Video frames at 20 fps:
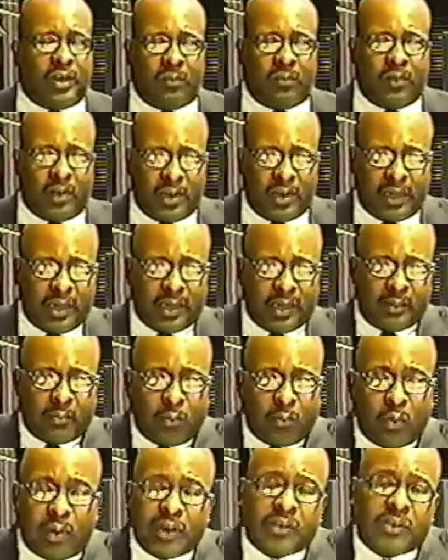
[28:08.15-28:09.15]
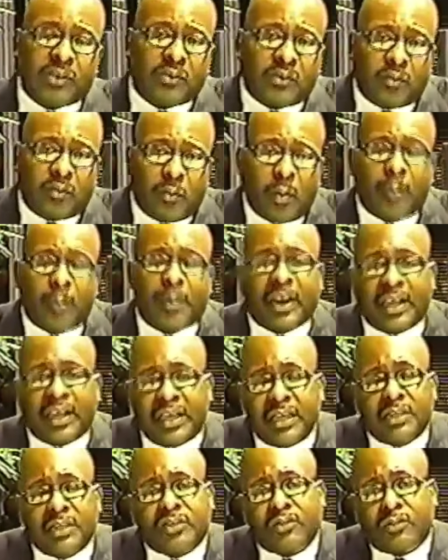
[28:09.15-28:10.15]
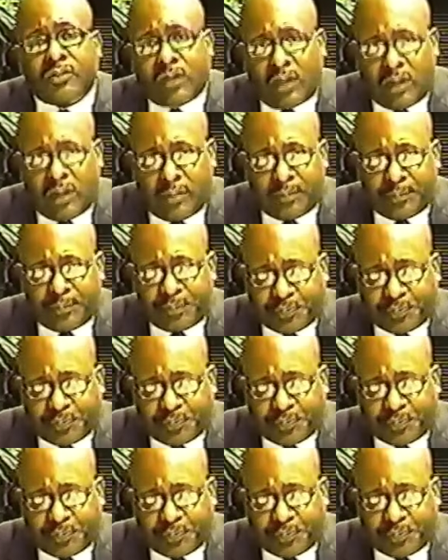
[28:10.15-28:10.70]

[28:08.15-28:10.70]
We're going to get more into it. Remember the E2 Club.